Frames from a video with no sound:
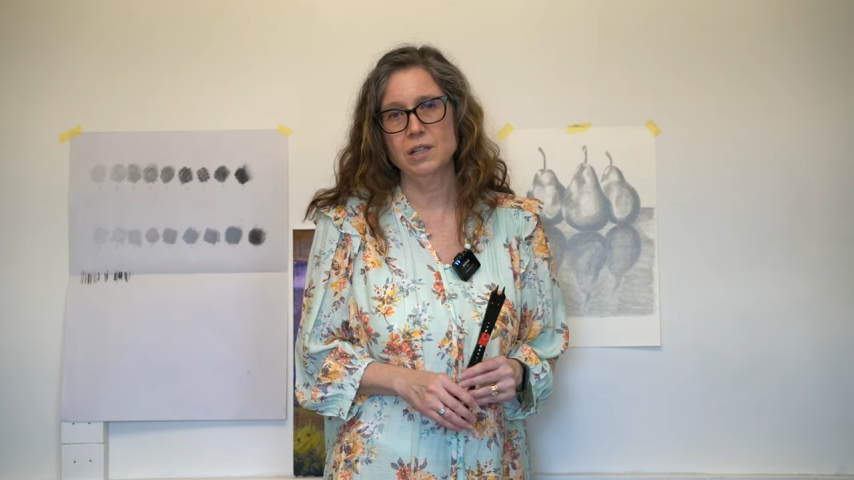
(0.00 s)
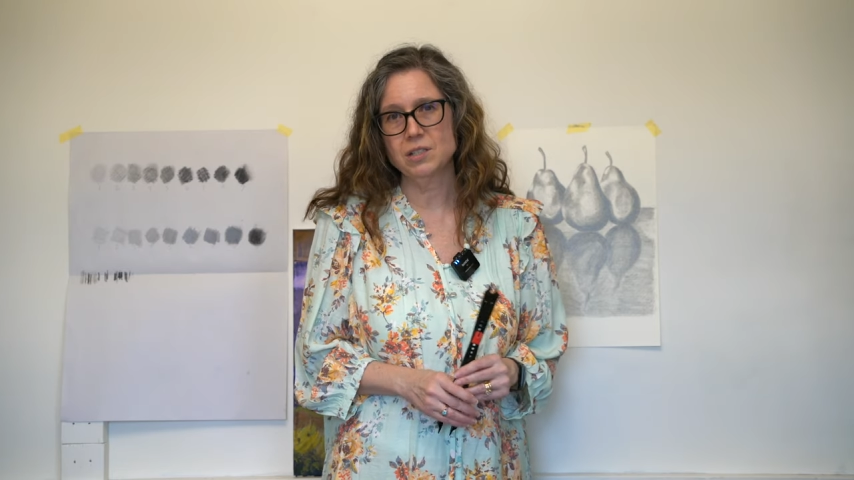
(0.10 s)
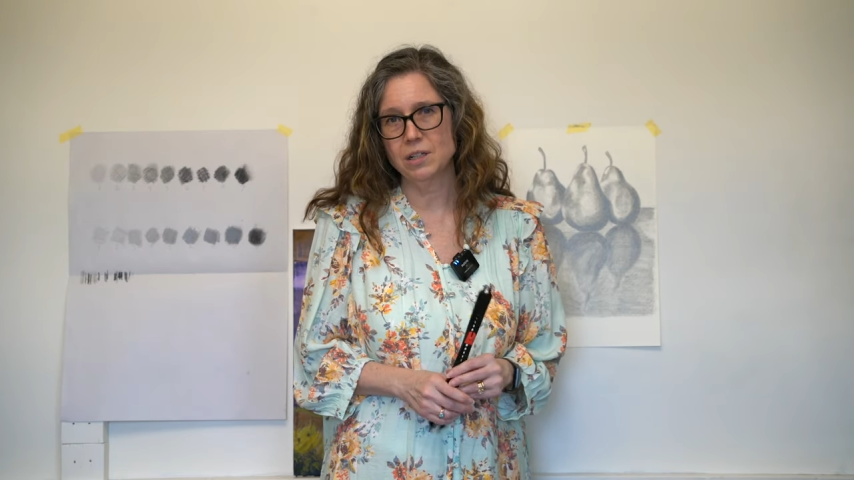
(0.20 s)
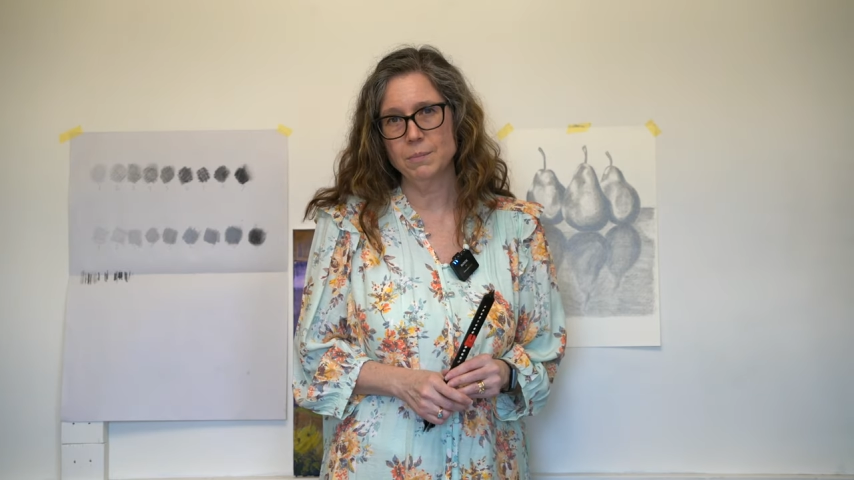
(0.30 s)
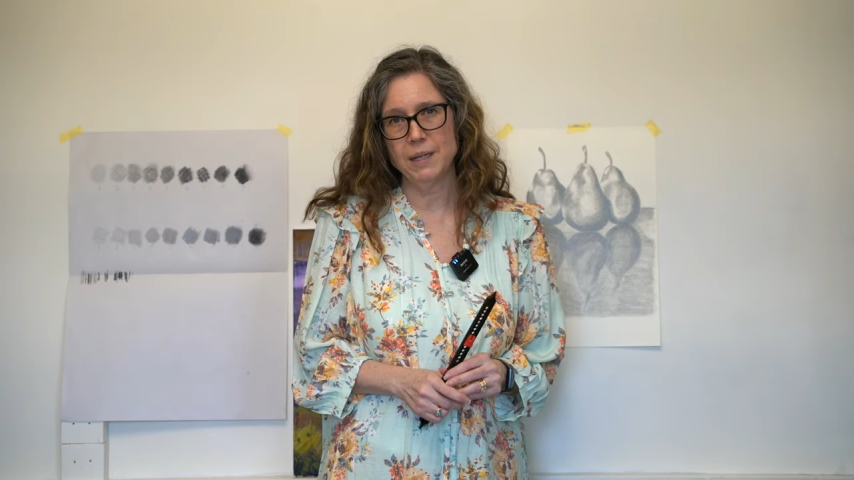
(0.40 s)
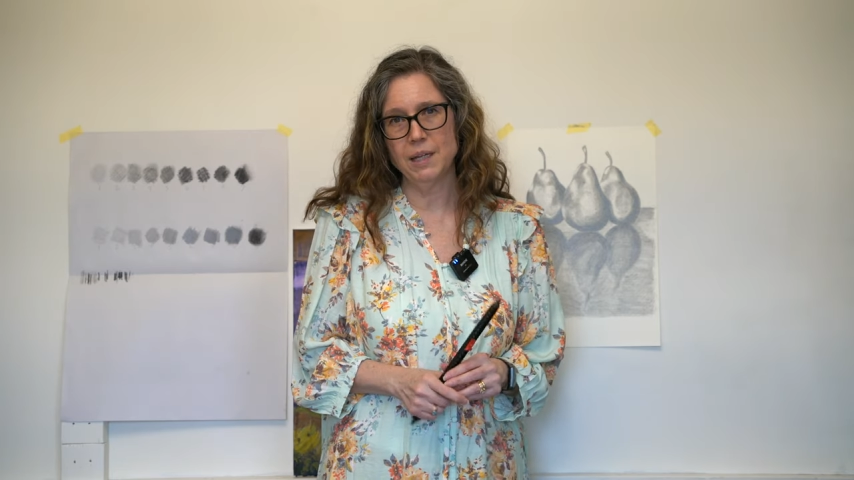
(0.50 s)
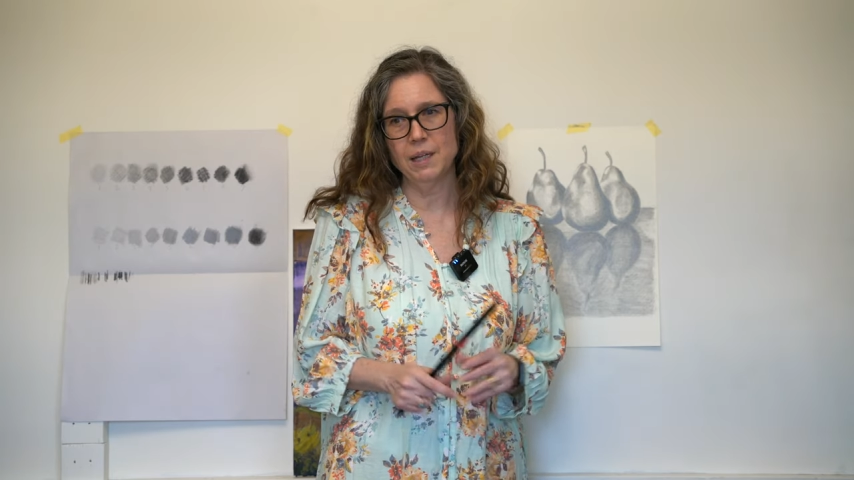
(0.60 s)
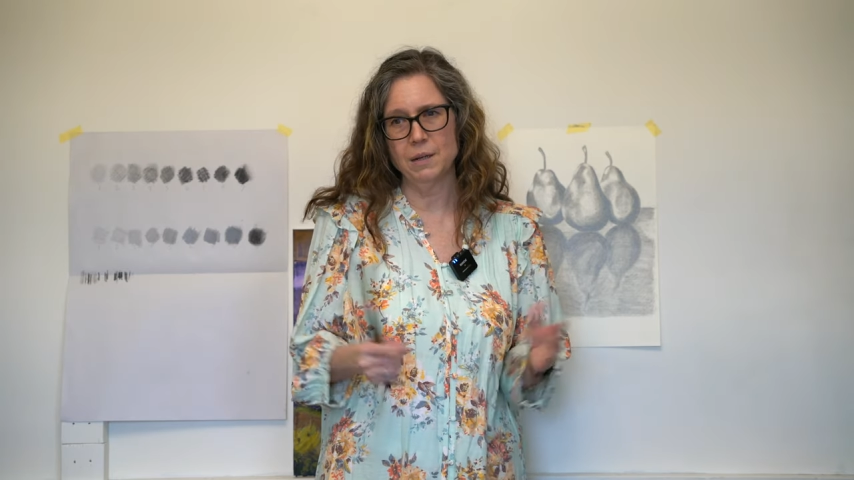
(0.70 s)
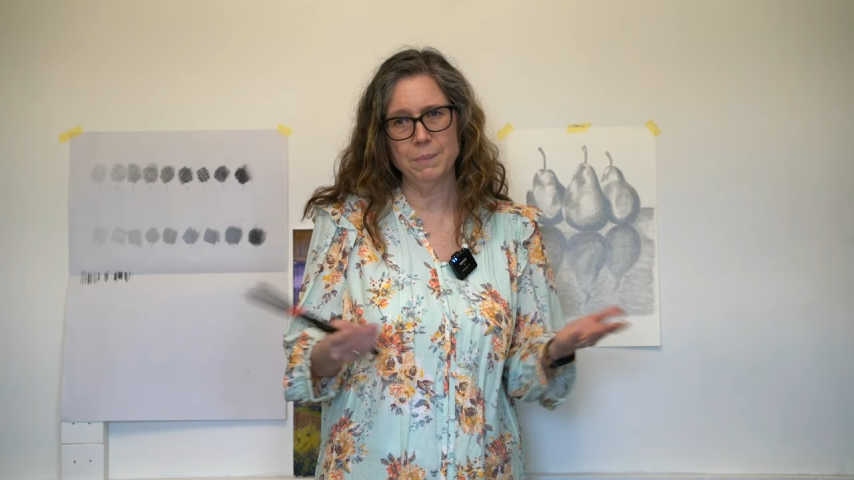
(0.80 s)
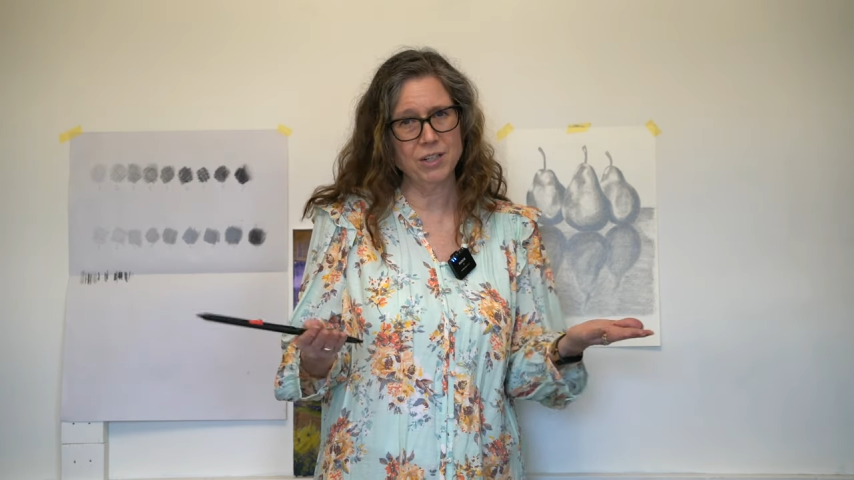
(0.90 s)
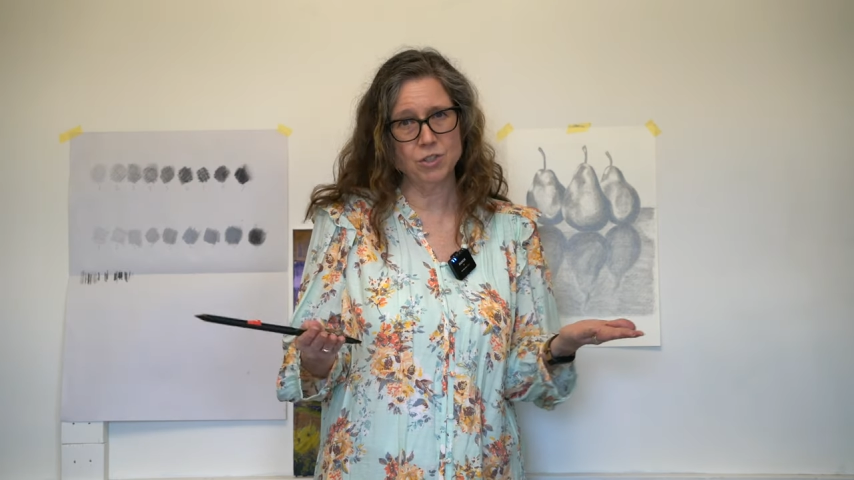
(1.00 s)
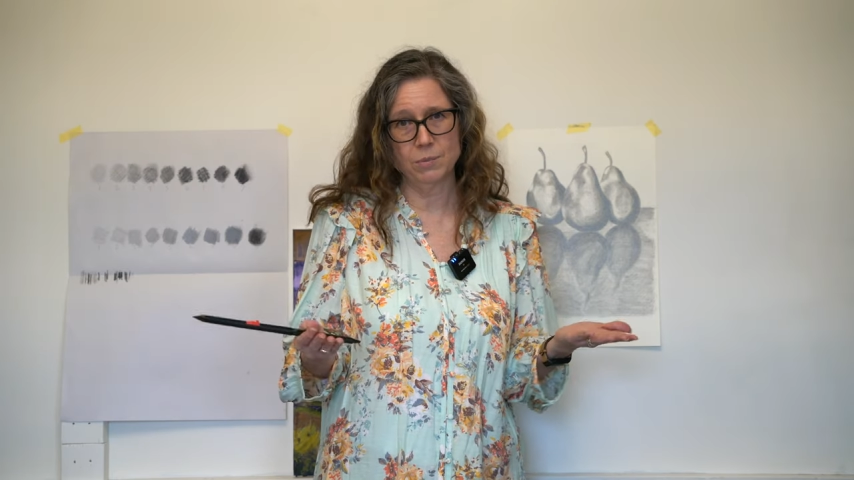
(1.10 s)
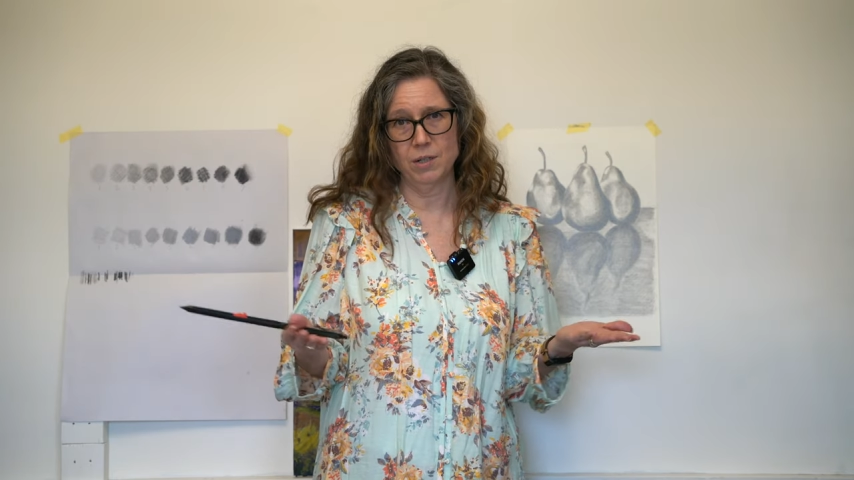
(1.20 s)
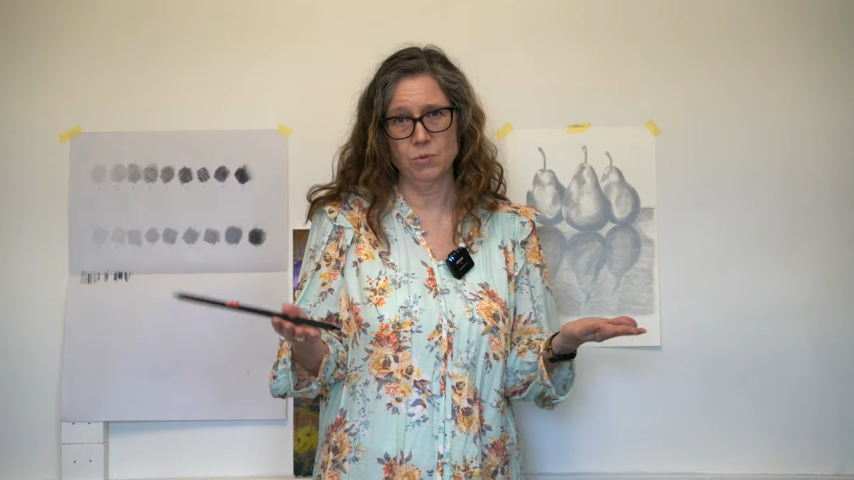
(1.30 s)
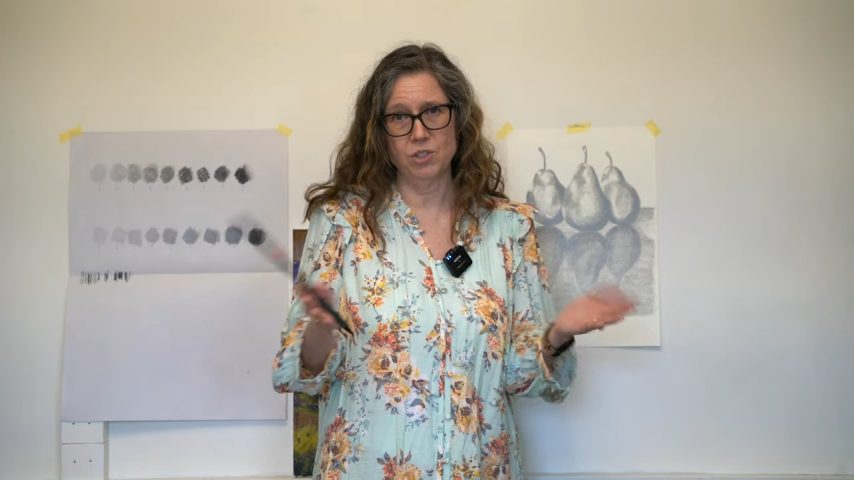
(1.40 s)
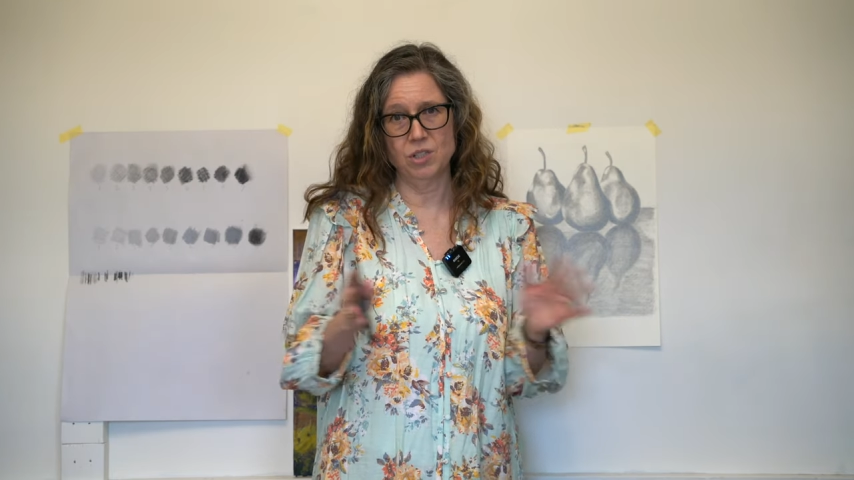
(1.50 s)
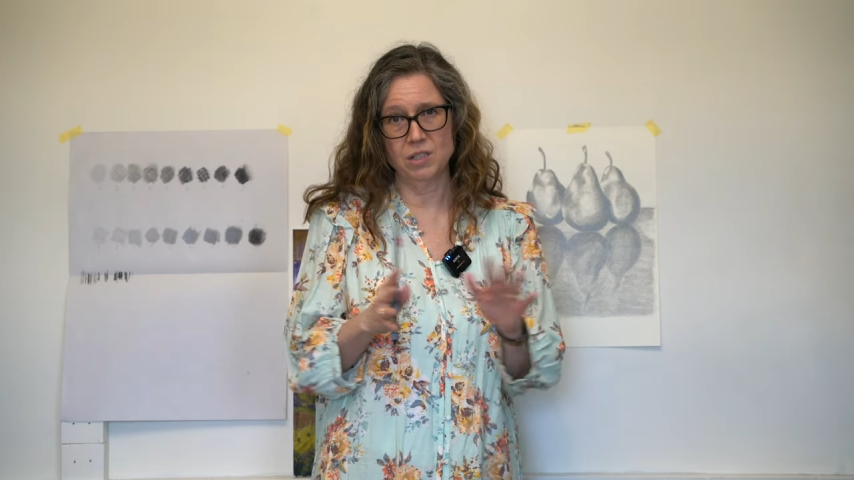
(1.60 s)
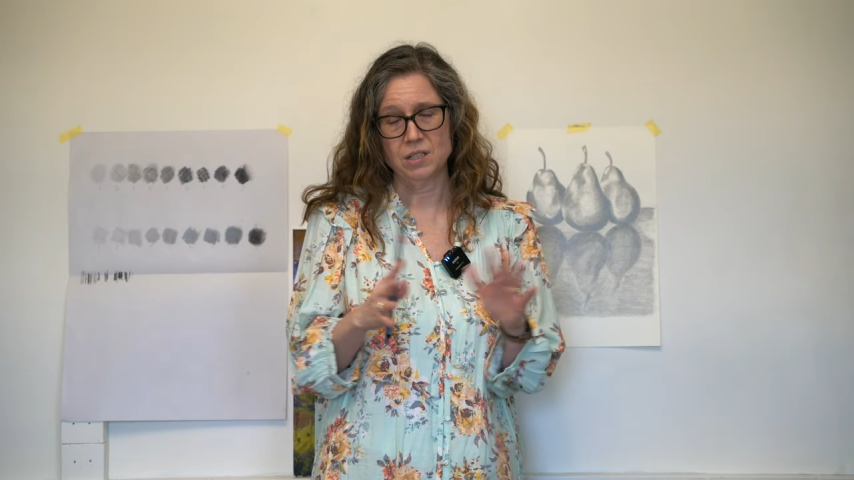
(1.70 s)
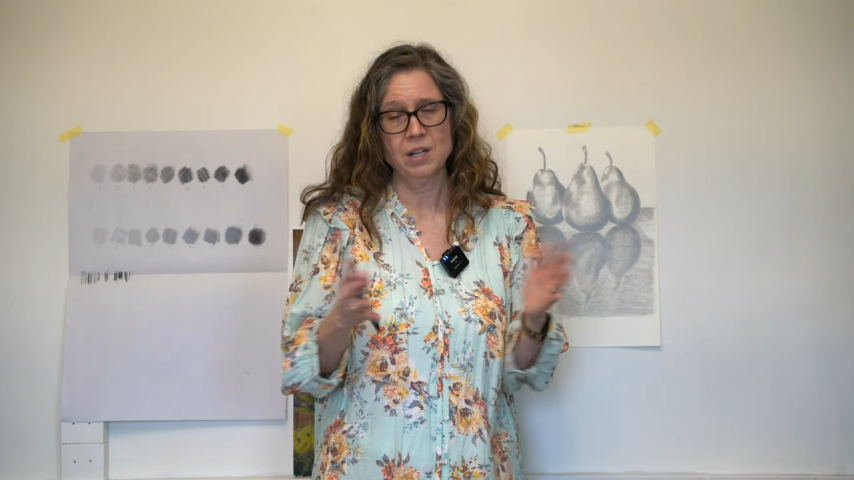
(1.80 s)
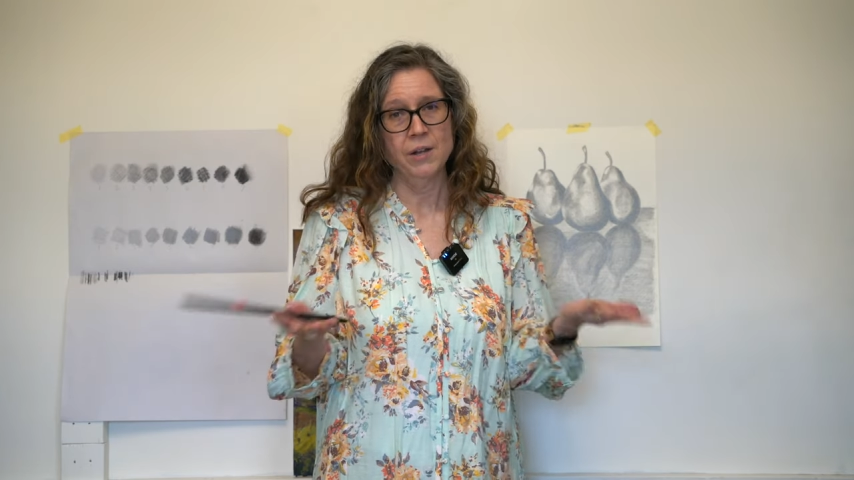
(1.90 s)
it's gonna be in a picture book, which
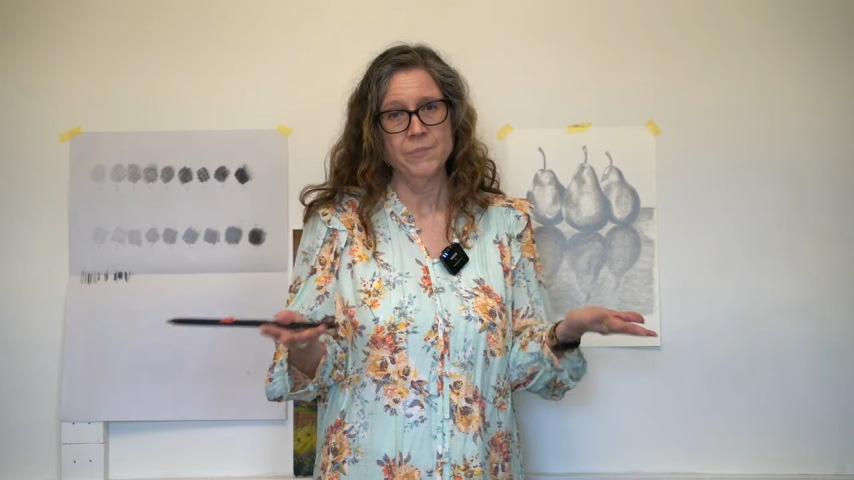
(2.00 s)
is